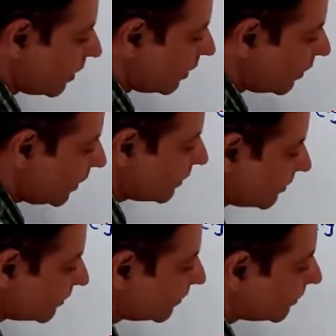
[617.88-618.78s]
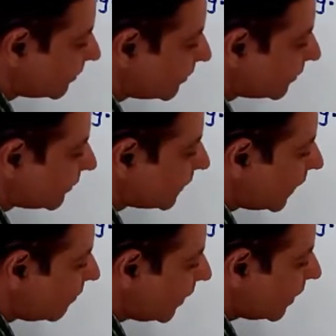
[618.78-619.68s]
or
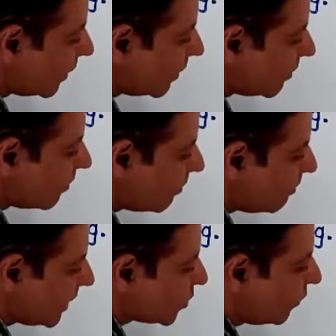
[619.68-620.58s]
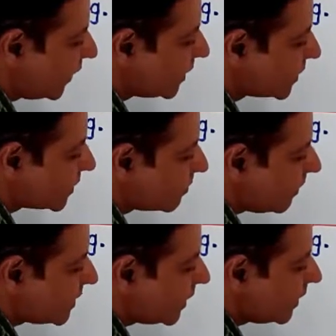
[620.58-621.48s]
our basophils
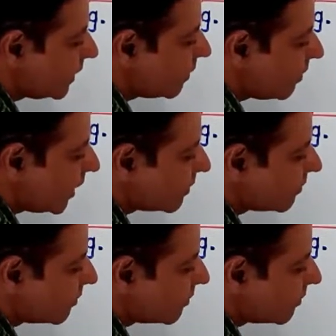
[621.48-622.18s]
present in the blood.